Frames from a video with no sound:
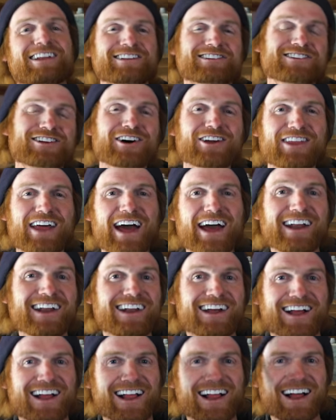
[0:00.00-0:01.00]
And until
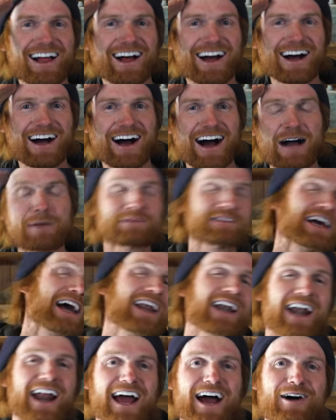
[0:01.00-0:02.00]
then, I'm
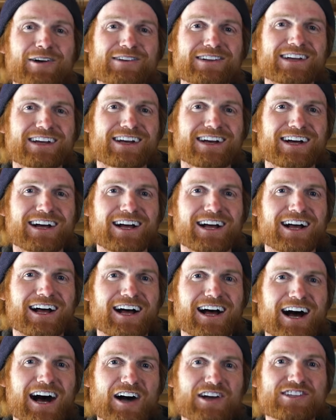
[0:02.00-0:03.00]
signing out.
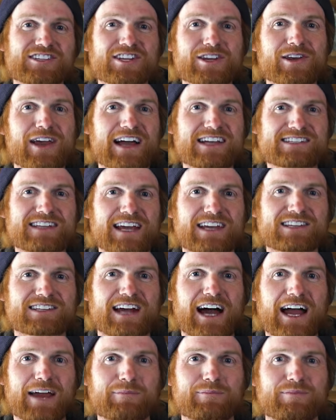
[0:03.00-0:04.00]
I'll see you guys next
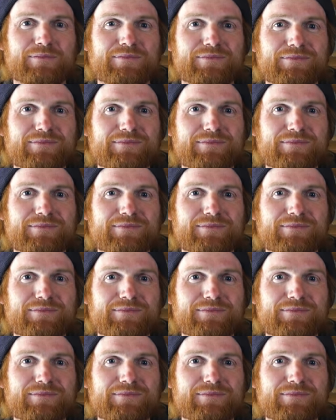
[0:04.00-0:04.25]
time.